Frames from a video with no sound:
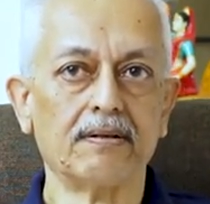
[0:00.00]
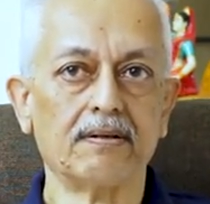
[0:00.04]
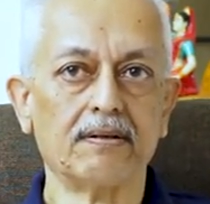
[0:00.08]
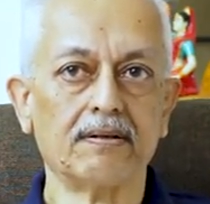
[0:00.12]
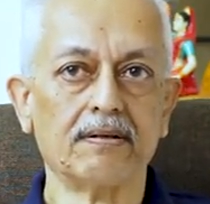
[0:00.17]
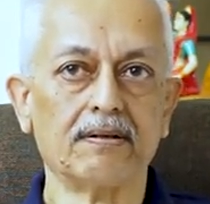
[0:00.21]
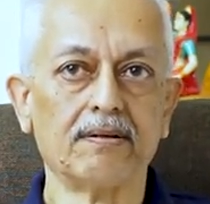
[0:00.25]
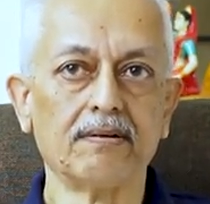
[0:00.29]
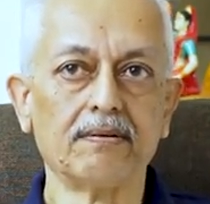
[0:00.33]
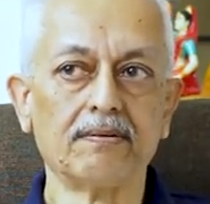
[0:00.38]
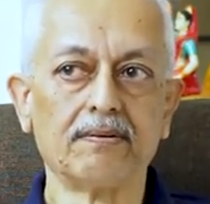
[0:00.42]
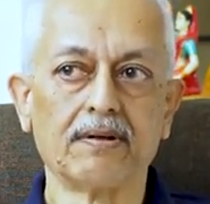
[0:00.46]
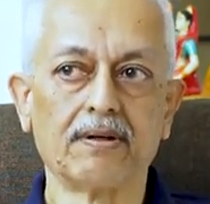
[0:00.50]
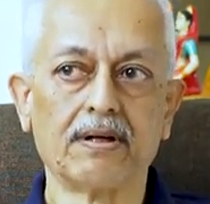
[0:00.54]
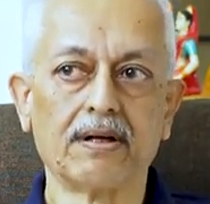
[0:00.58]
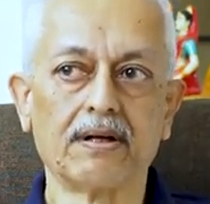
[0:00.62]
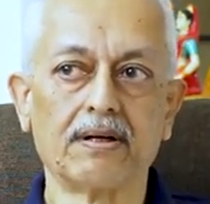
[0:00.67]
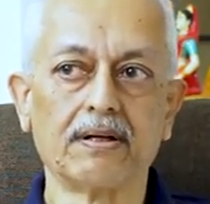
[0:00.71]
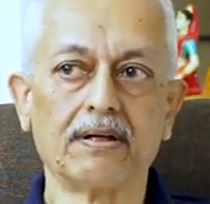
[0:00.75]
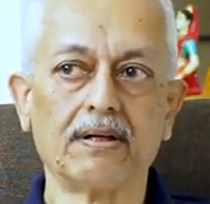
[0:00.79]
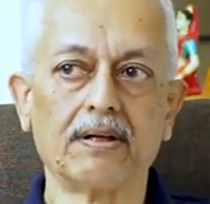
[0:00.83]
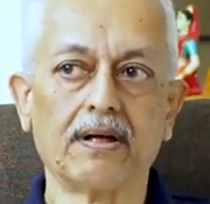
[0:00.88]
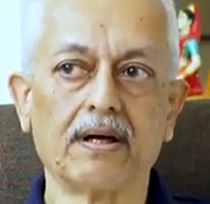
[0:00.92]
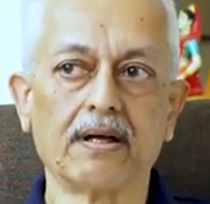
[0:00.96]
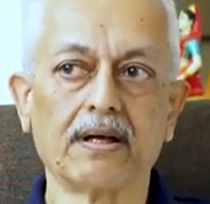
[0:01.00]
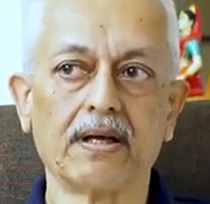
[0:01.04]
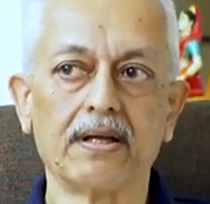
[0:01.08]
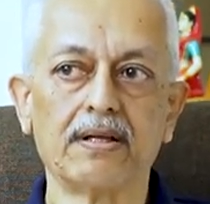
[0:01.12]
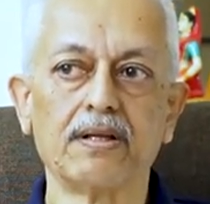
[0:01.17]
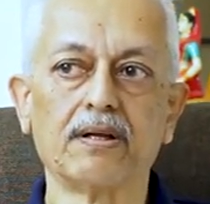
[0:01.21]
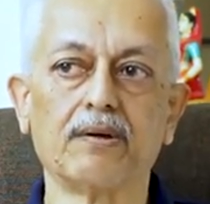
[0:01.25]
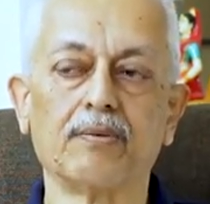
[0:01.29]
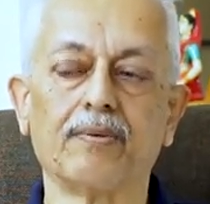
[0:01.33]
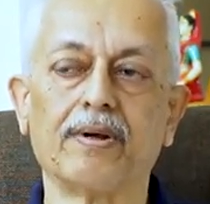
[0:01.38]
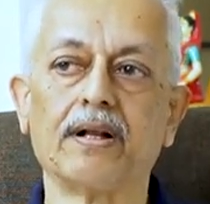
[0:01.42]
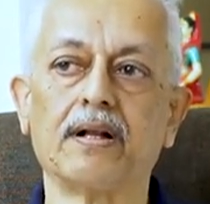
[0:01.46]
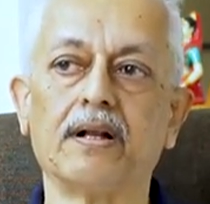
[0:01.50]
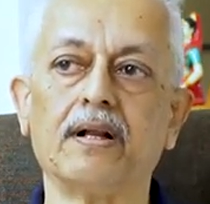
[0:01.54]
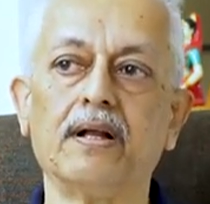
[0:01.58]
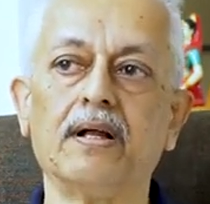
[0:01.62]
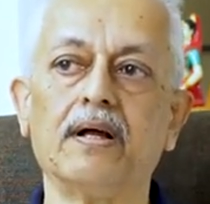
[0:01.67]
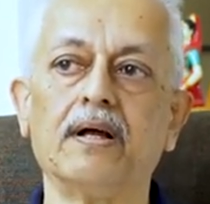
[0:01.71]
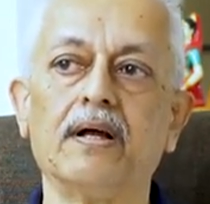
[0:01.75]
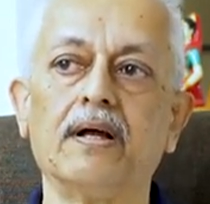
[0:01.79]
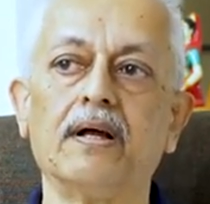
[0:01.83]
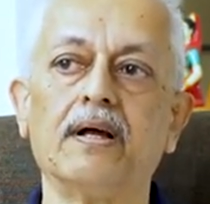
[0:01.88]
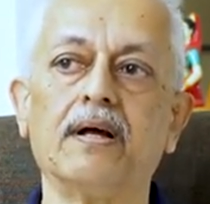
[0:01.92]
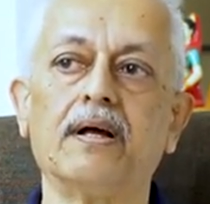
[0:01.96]
in our getting well.
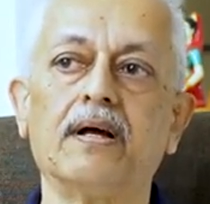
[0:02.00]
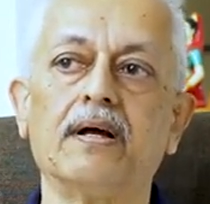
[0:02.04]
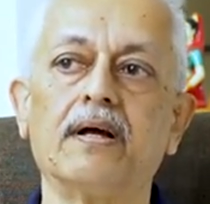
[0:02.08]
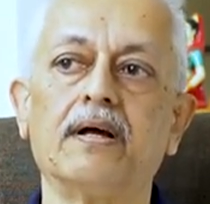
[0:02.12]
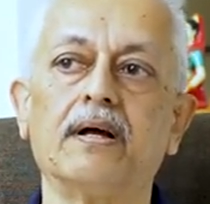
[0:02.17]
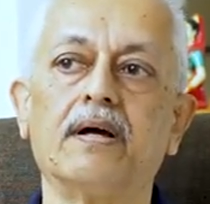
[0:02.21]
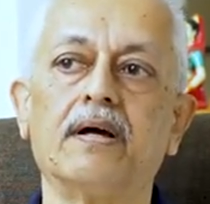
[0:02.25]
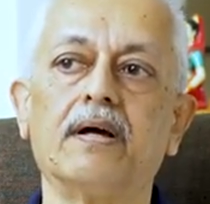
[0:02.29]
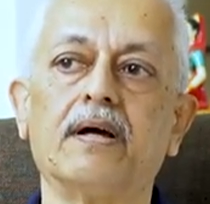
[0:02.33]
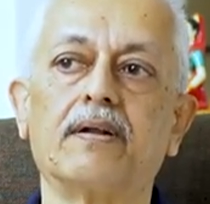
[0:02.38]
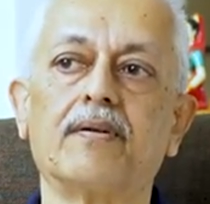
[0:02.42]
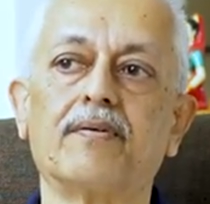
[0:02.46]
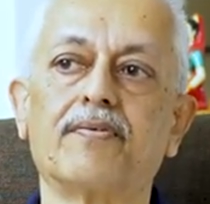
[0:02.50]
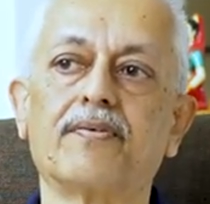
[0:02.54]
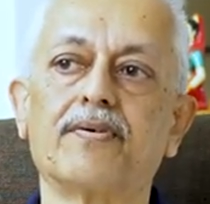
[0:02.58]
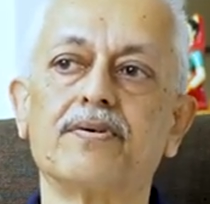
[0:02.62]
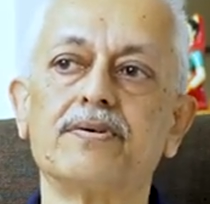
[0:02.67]
And of